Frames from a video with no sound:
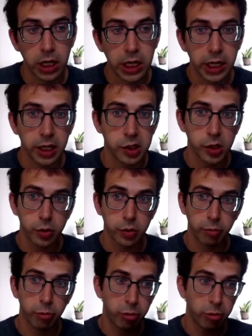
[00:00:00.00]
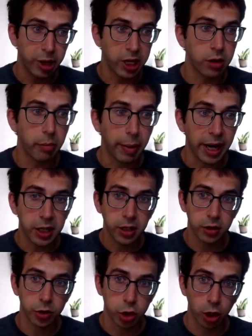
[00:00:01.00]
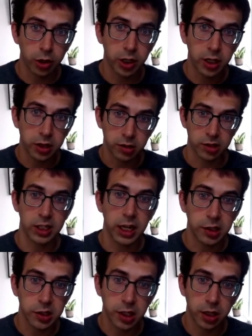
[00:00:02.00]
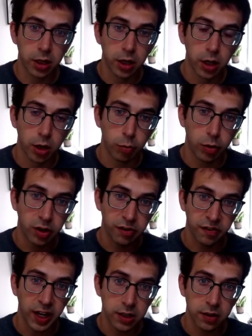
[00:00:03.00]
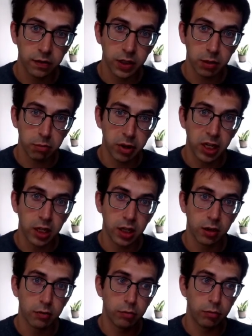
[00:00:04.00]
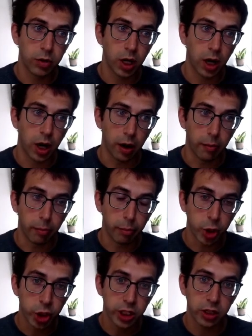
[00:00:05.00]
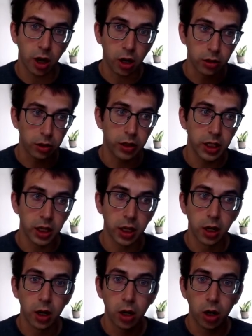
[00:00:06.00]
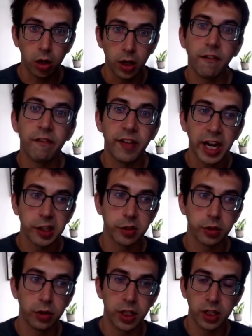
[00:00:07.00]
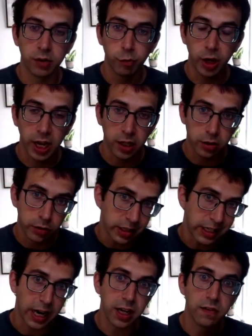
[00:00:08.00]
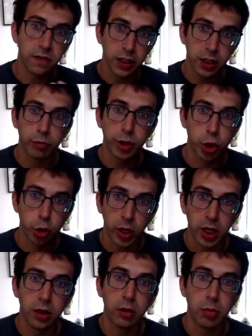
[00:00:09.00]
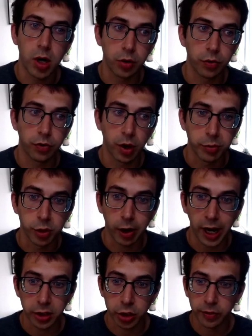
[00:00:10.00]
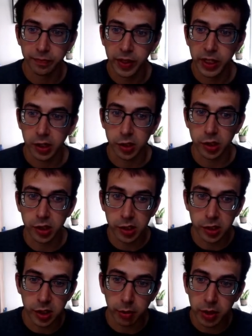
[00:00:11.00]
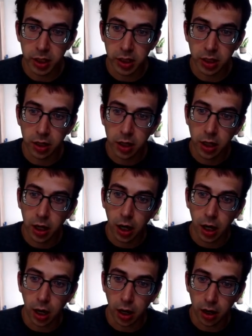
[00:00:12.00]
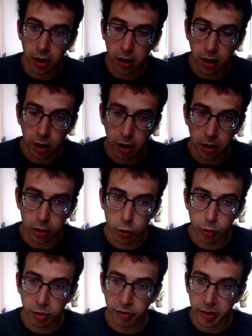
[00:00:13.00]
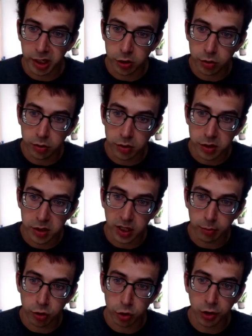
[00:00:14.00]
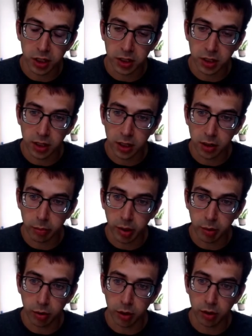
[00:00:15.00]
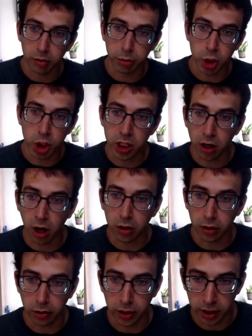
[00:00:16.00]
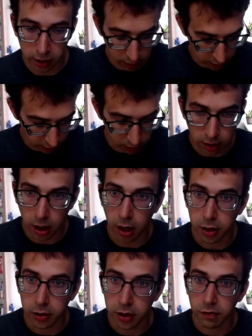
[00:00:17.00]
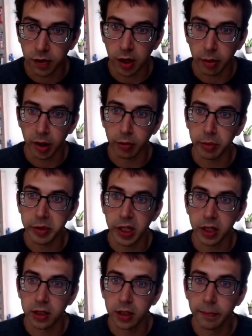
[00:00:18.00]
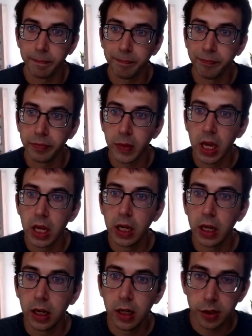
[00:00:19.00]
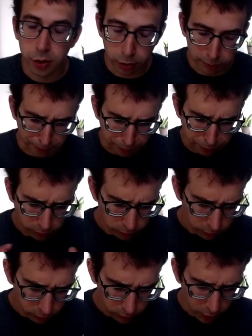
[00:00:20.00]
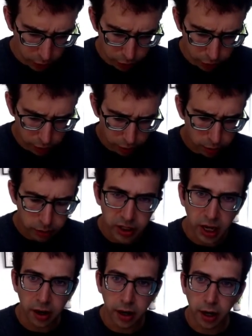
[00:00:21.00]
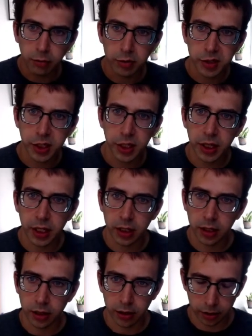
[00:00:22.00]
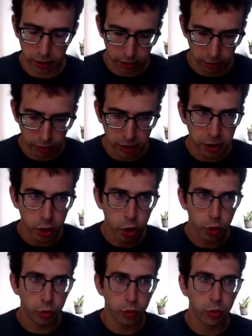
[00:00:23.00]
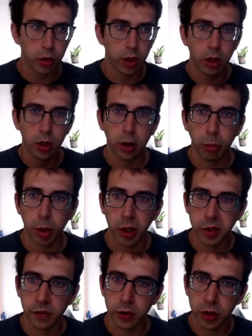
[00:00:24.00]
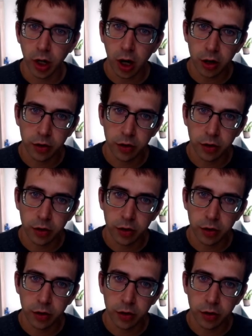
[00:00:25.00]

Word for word: And so by combining the sharding and the slicing, we're effectively making uh, machine unlearning a lot faster than if we had to naively retrain the model from scratch. And so this is something that uh, uh, a group of my students demonstrated in, in, a paper called Machine Unlearning that uh, you can find on my website. So to conclude, I, I, will say that there, there are really two parts of the talk.